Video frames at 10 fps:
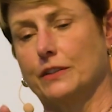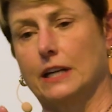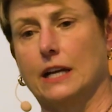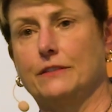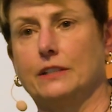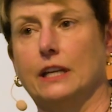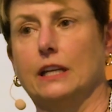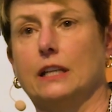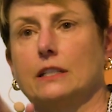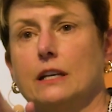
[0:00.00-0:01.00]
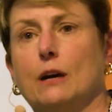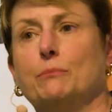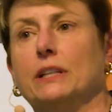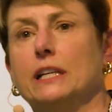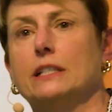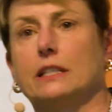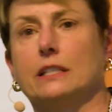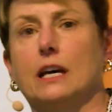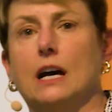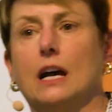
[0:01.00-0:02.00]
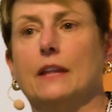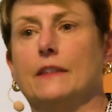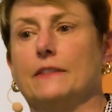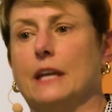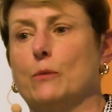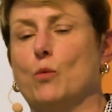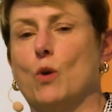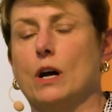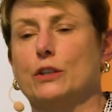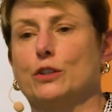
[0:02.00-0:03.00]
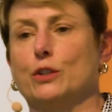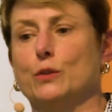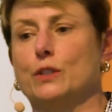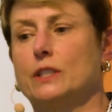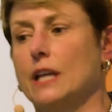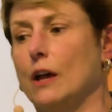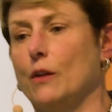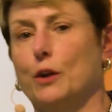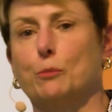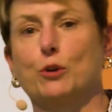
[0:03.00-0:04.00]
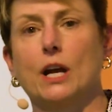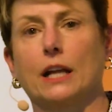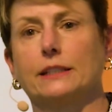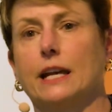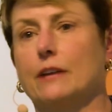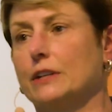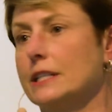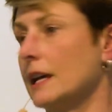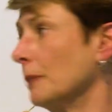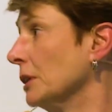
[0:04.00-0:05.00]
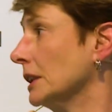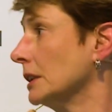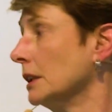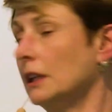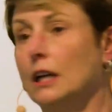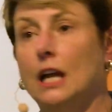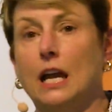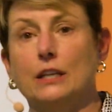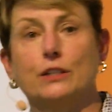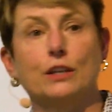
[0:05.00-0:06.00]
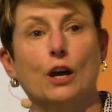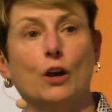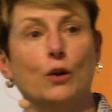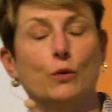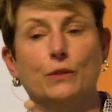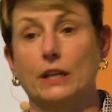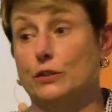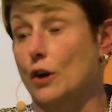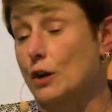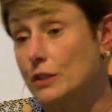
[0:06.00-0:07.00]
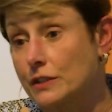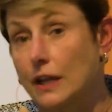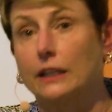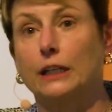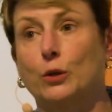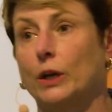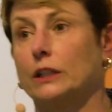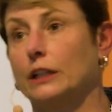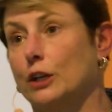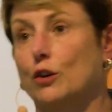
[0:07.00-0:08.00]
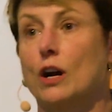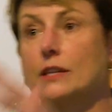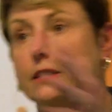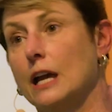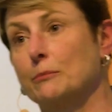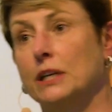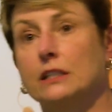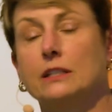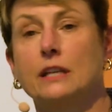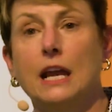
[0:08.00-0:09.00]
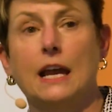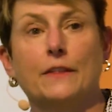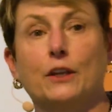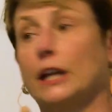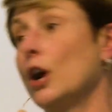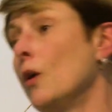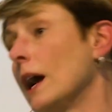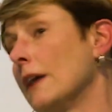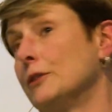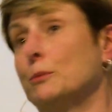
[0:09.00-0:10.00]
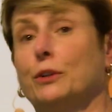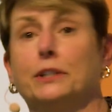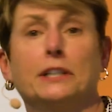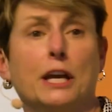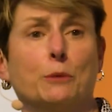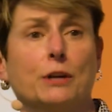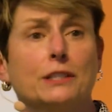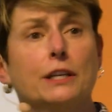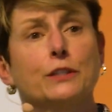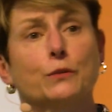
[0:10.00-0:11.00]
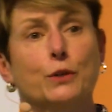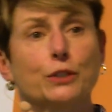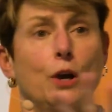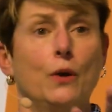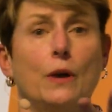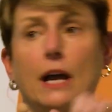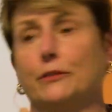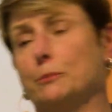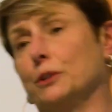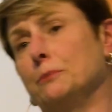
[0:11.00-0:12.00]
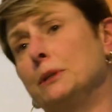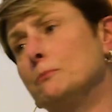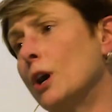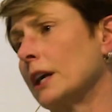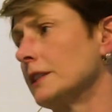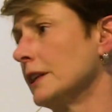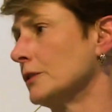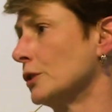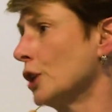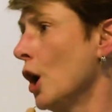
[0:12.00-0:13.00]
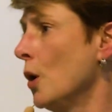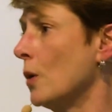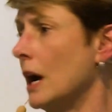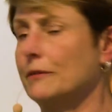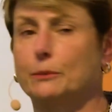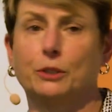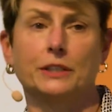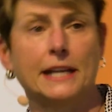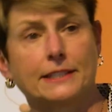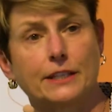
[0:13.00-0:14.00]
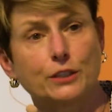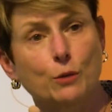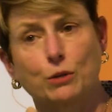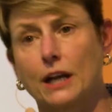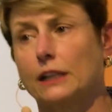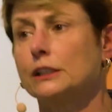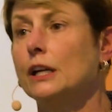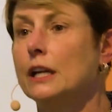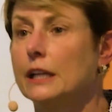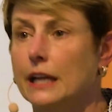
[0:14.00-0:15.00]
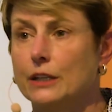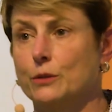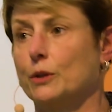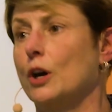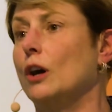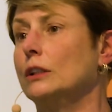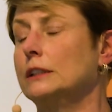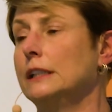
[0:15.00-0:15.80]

that I've seen is companies decide that they want to sell their product to every segment. And so they start selling quickly across segments, and they're like, oh, I have to build an enterprise sales force. Oh, I have to build a mid market sales force. Oh, I have to build an SSO product. Can't do it all.